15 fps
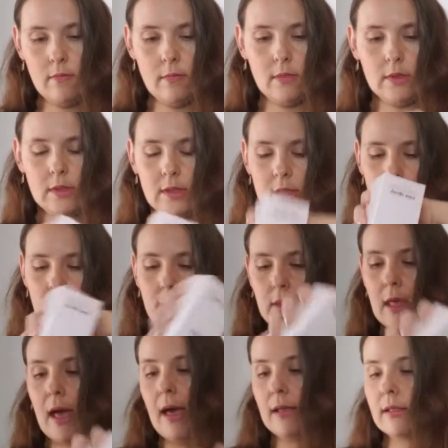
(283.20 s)
Let's see if
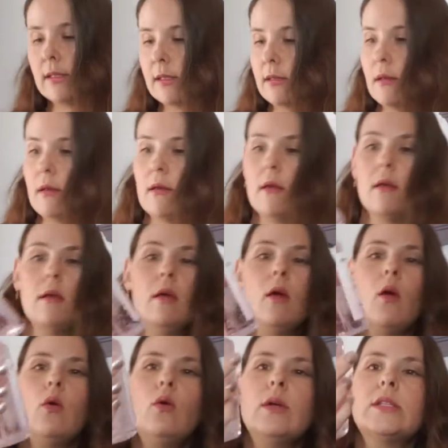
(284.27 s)
that's, ooh,